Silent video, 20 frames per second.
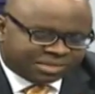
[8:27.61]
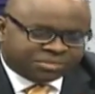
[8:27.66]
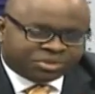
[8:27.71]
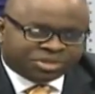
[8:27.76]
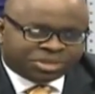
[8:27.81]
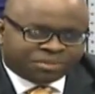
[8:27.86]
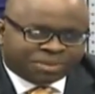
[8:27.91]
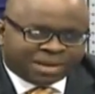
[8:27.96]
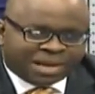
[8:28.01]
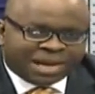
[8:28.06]

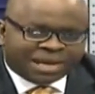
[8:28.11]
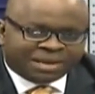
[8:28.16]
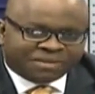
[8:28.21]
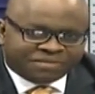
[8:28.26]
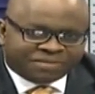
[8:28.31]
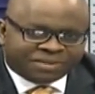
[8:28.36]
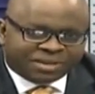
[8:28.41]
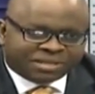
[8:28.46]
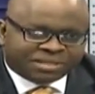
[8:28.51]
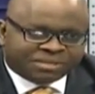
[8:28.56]
multiplier
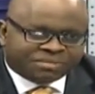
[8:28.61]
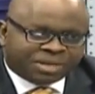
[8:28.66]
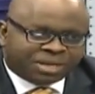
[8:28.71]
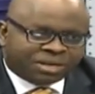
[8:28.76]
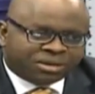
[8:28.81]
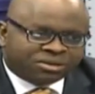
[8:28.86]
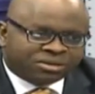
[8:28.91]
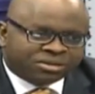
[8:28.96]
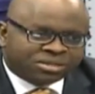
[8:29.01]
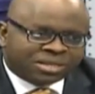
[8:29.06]
effect
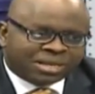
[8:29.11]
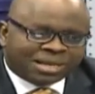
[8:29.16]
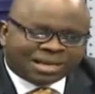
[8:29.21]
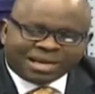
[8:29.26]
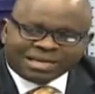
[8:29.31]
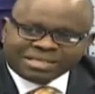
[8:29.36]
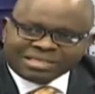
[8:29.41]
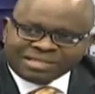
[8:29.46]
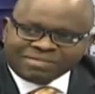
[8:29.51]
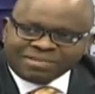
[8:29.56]
because
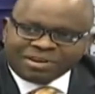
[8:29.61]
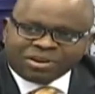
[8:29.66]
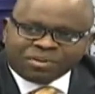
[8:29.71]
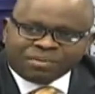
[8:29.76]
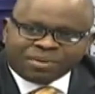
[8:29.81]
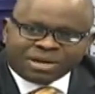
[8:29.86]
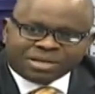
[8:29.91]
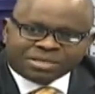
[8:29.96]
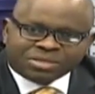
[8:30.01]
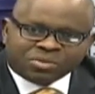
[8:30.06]
as
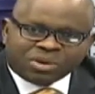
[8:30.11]
developers,